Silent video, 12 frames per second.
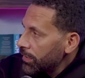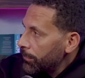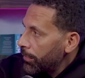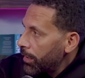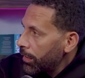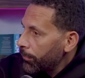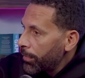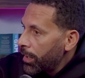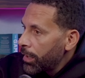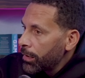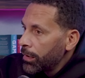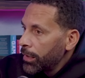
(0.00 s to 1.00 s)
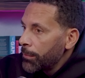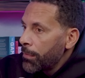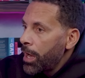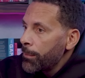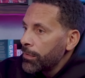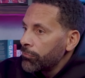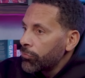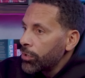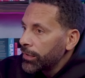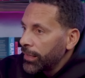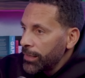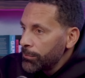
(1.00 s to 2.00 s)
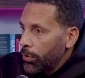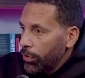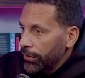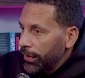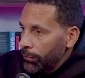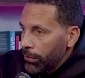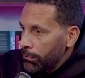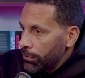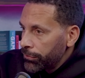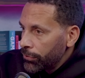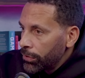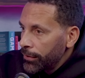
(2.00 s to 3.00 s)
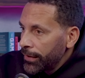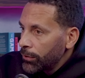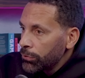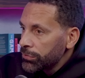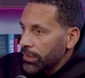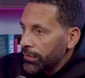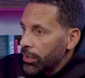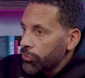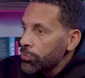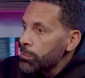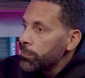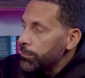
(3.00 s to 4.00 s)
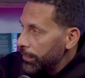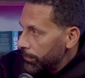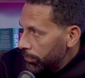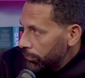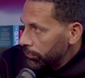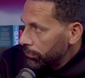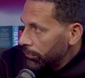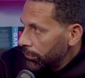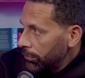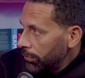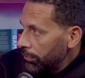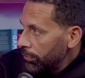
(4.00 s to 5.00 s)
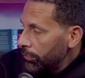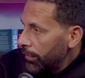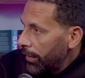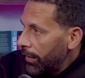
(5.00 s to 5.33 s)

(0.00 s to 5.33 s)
up by, by it might have been Roy Keane more than anyone before, and then all of a sudden a group of people. And it's not to